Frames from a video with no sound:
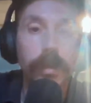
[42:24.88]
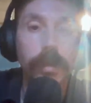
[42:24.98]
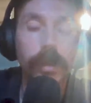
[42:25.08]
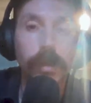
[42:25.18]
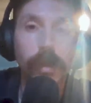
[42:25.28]

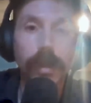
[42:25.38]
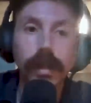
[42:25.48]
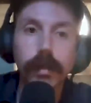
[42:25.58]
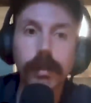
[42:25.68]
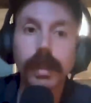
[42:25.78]
abuse once
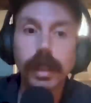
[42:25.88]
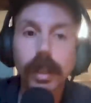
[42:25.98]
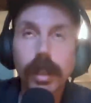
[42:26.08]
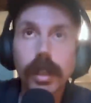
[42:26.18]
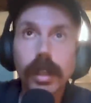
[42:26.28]
I'm
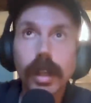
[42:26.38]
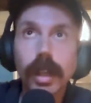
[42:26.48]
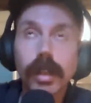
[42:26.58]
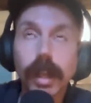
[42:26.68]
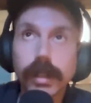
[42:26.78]

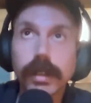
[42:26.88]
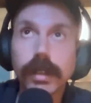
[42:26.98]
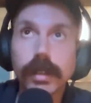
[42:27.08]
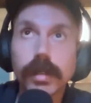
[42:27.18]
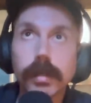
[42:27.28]

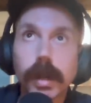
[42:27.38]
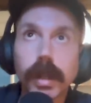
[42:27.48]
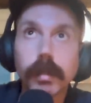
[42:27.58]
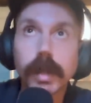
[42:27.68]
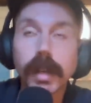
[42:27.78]
licensed. But
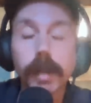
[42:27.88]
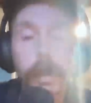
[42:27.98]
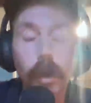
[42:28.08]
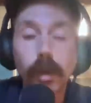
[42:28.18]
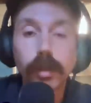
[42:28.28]
I'm kind of my
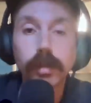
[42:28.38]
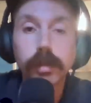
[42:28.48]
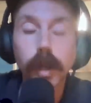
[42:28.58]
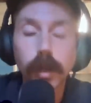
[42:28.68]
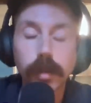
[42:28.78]
post
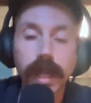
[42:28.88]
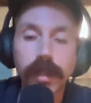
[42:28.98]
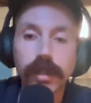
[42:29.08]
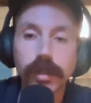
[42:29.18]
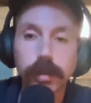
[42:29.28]

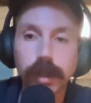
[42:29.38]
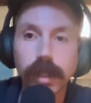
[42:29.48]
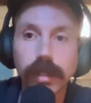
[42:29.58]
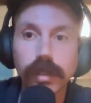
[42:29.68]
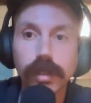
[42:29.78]
postmaster's
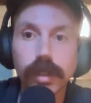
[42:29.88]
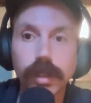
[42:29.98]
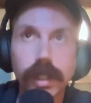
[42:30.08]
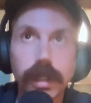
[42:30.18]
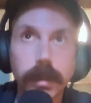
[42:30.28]

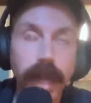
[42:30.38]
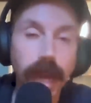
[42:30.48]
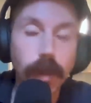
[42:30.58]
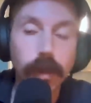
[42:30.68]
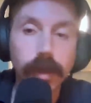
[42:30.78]
pre-licensure, getting my
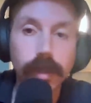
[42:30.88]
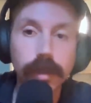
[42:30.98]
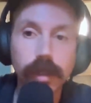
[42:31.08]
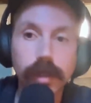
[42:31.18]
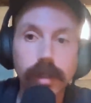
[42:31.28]

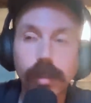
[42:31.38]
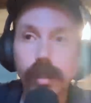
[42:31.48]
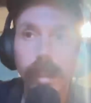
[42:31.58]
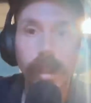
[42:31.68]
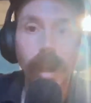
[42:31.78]
hours and mm-hmm.
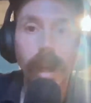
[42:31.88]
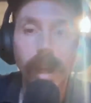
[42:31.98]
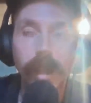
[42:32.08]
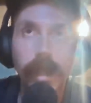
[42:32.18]
learning a lot.